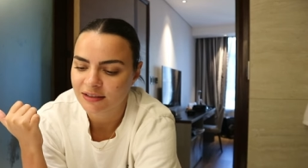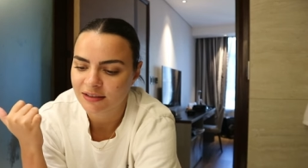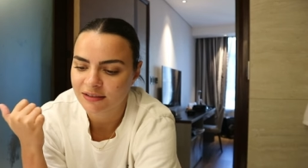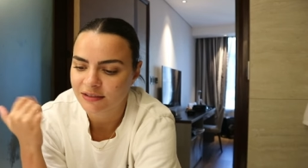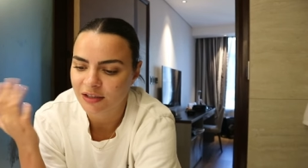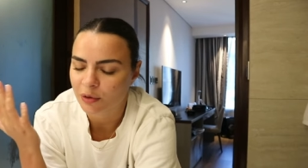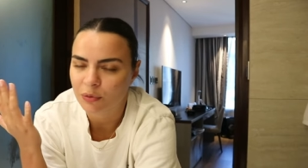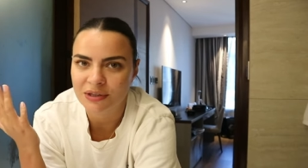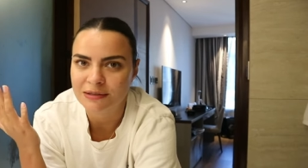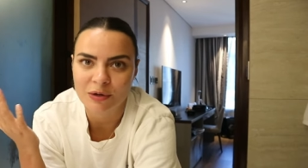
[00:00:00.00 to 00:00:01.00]
you know
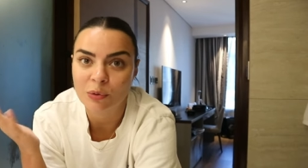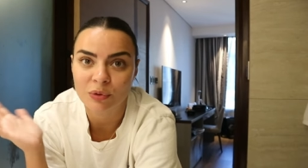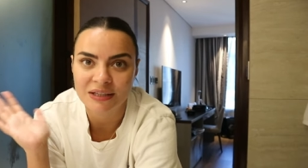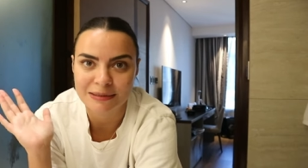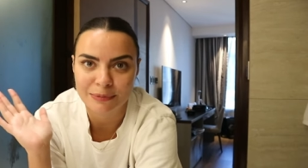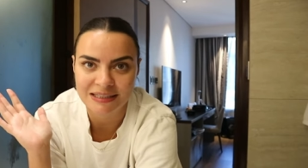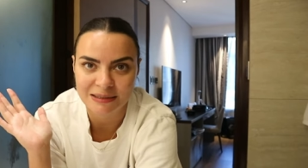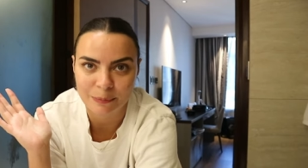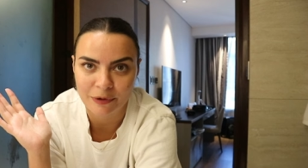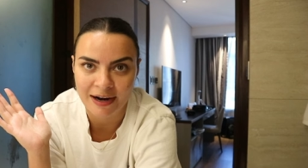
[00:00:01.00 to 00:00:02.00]
all these all these
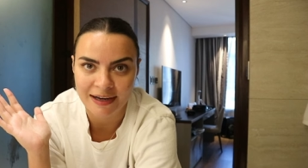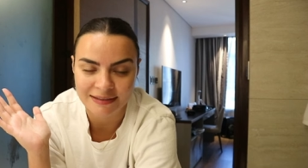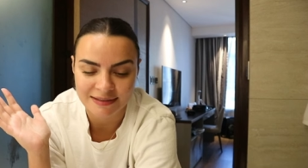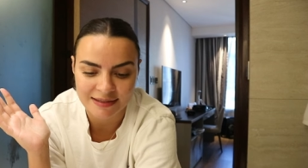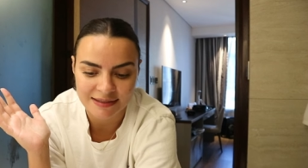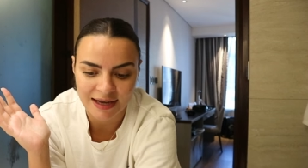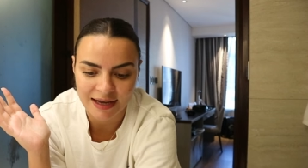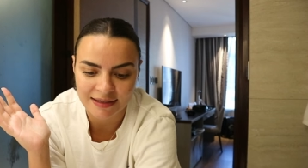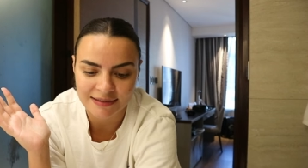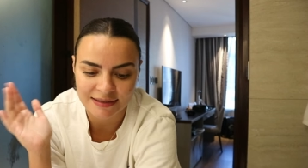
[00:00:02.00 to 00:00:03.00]
amazing brands
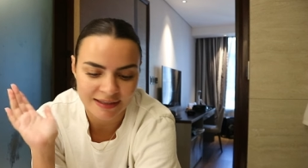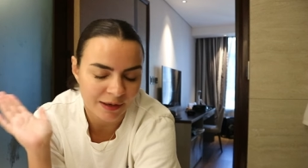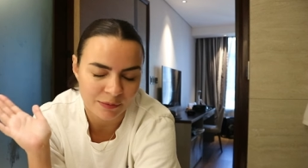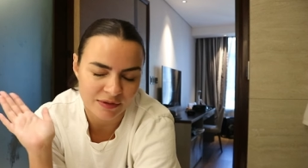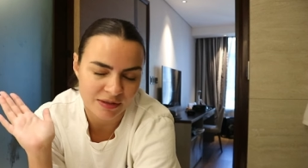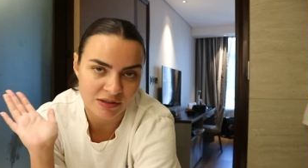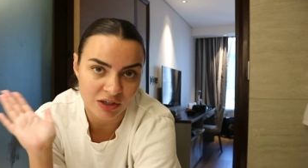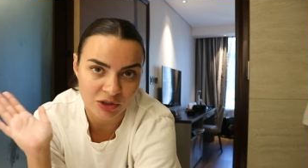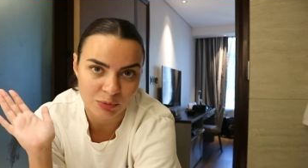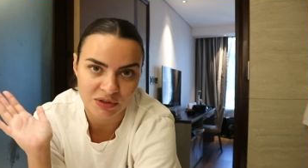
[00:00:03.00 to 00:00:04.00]
and yeah it was
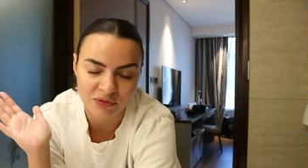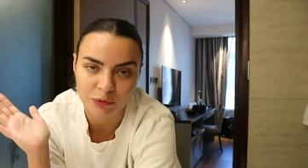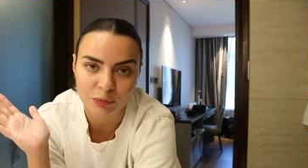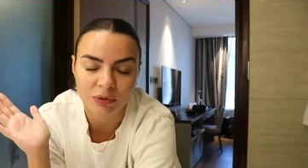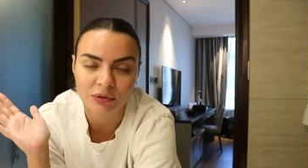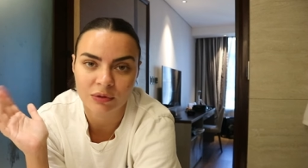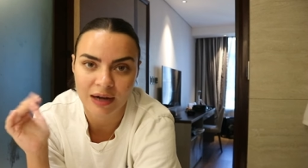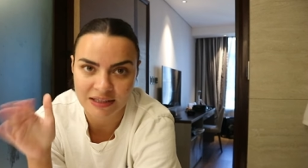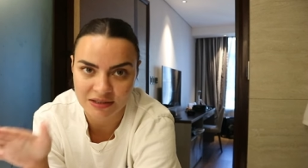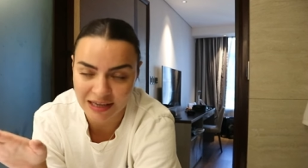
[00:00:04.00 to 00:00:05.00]
such a beautiful mall
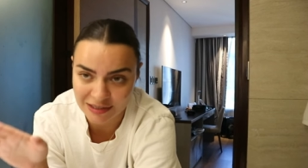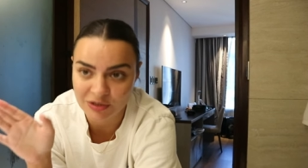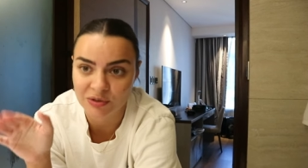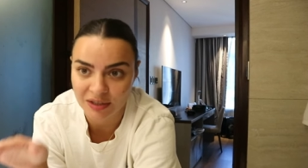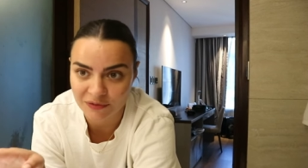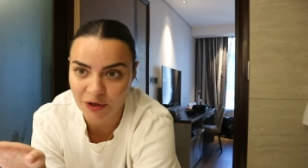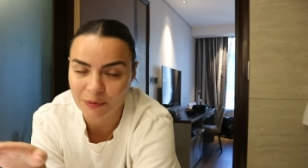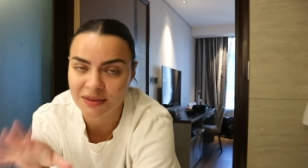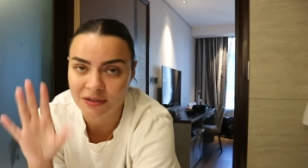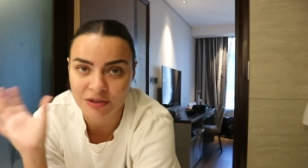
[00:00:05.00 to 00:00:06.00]
as, as you kind of
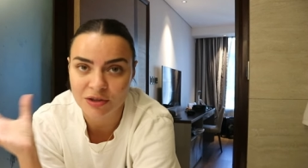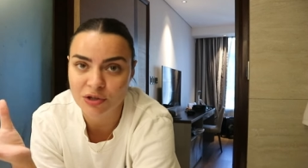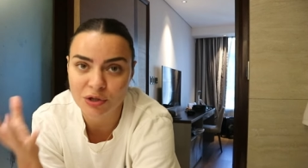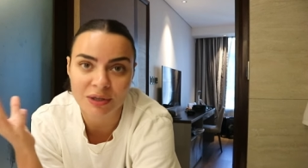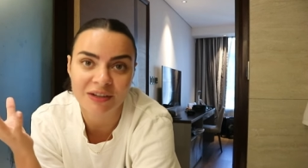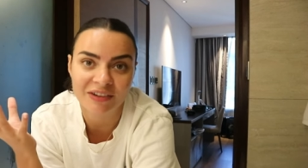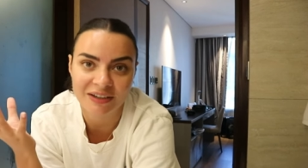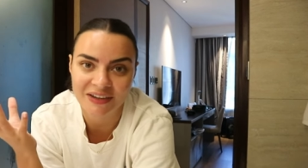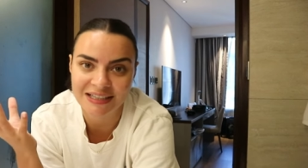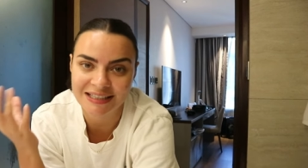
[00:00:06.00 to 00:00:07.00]
go in the, the newly
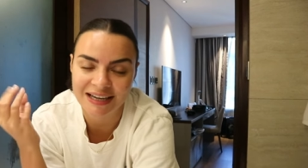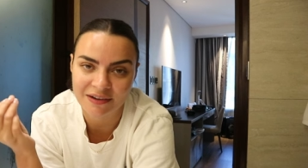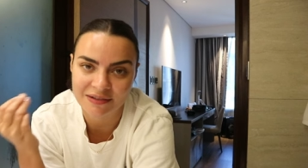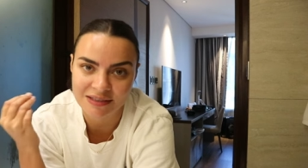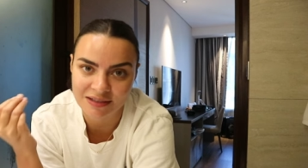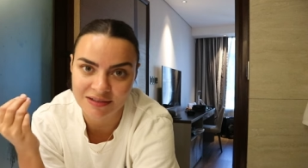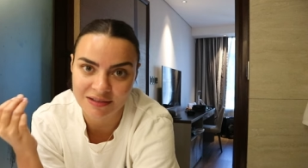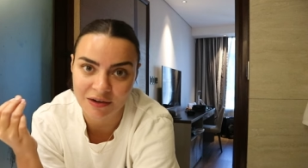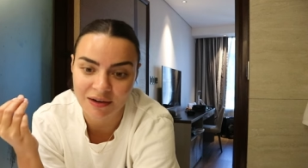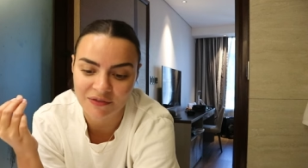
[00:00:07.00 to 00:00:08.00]
renovated areas are
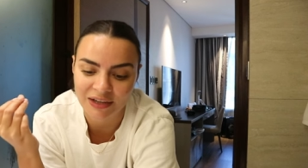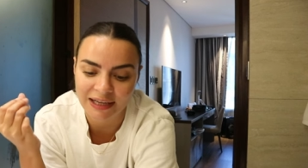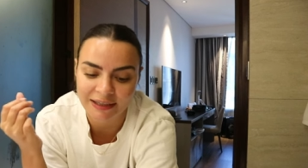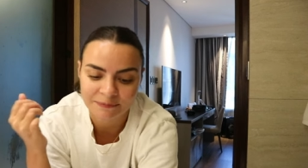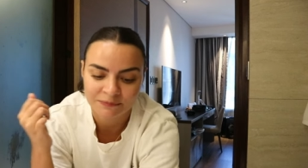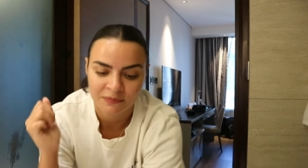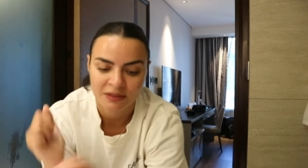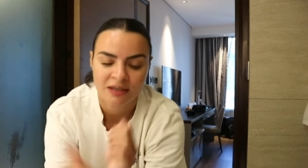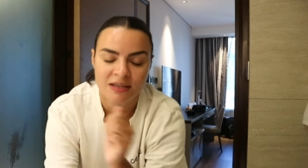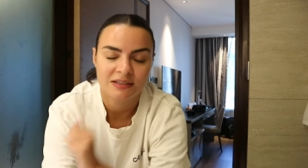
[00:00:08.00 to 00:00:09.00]
so lovely
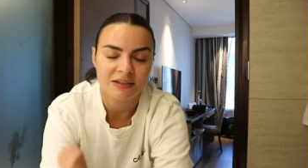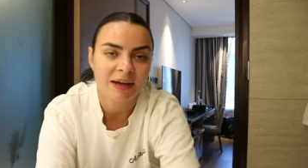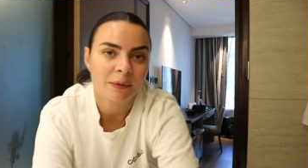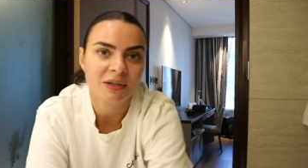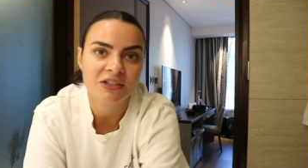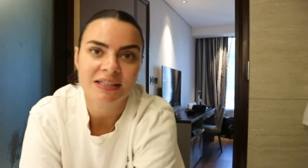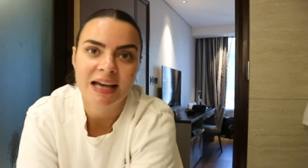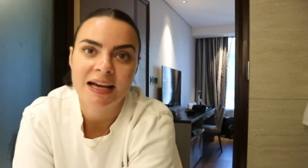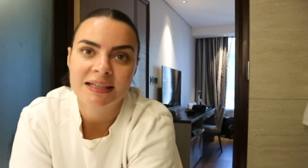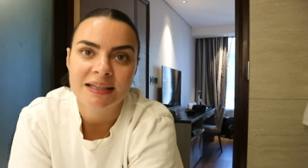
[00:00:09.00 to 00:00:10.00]
so yeah we just
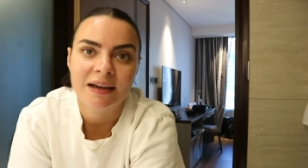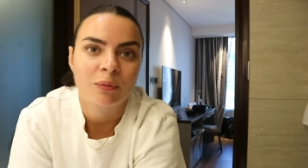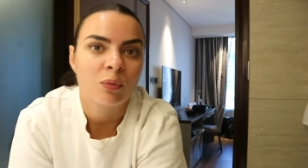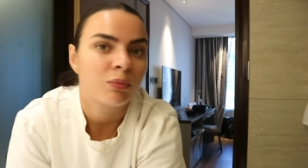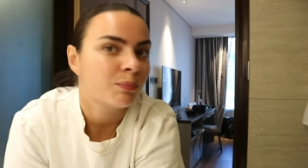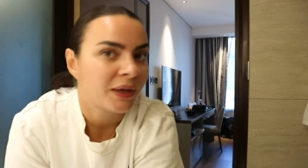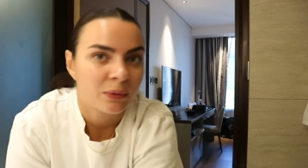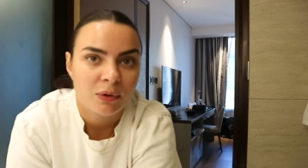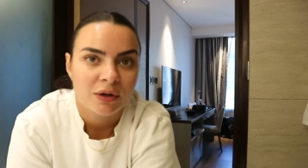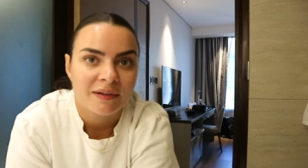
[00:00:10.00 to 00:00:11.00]
had a
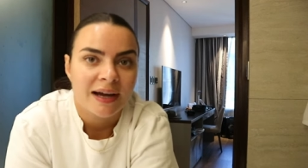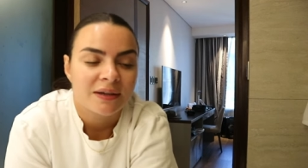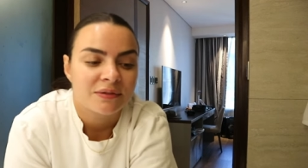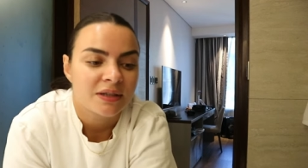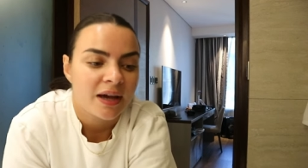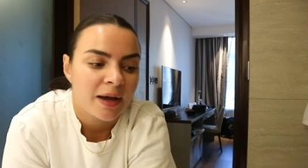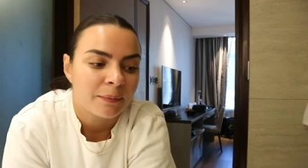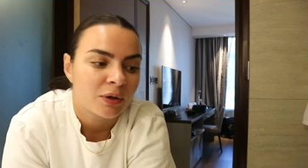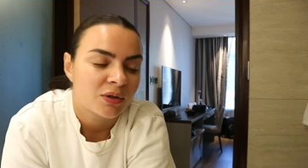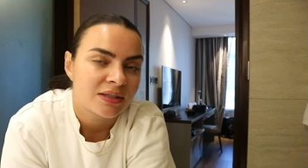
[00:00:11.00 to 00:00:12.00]
big walk around
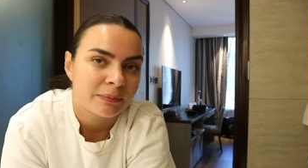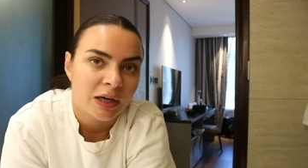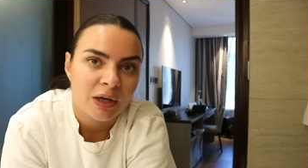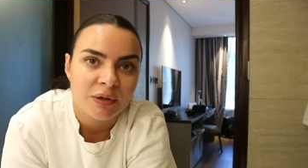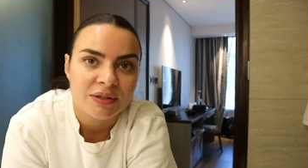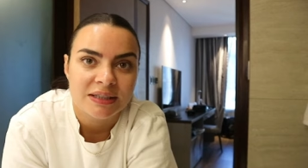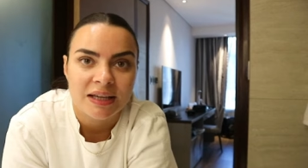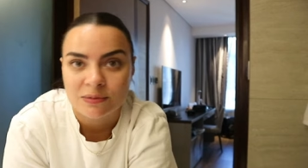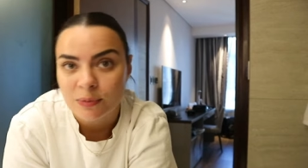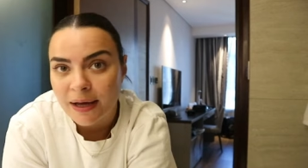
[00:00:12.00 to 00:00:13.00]
um, got some clothes
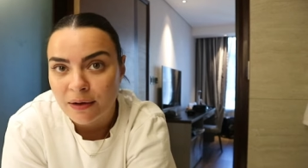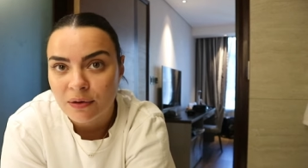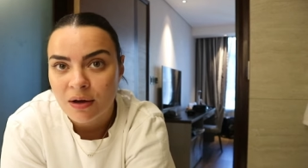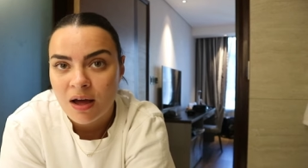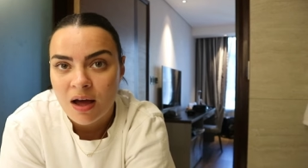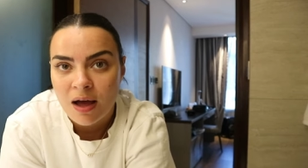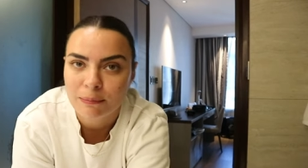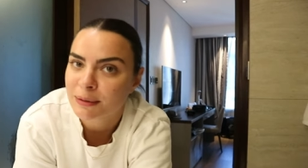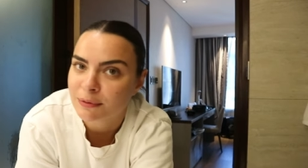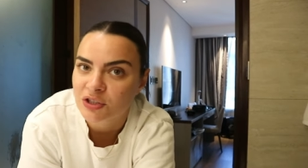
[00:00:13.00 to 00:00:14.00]
as well
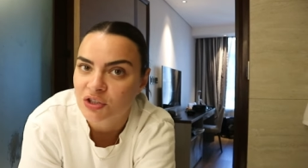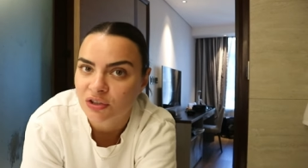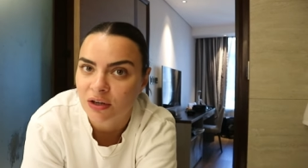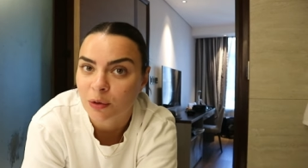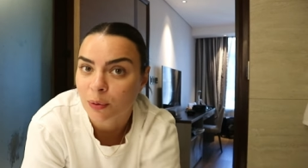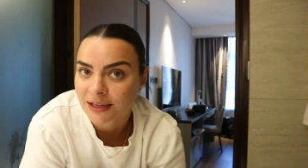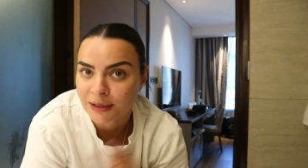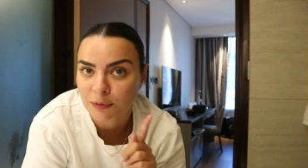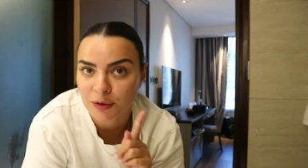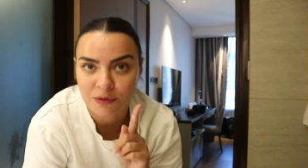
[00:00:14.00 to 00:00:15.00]
maybe I'll just show you
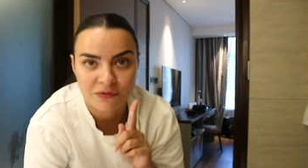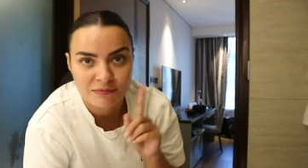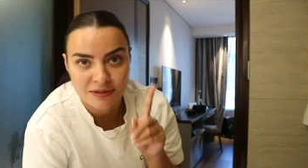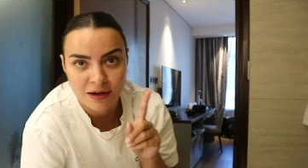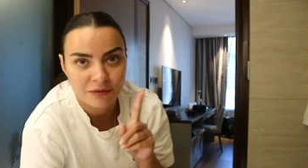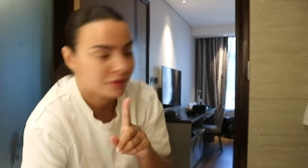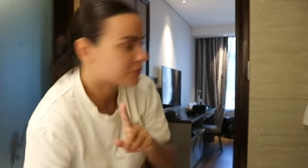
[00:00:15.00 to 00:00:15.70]
quickly what I got from Zara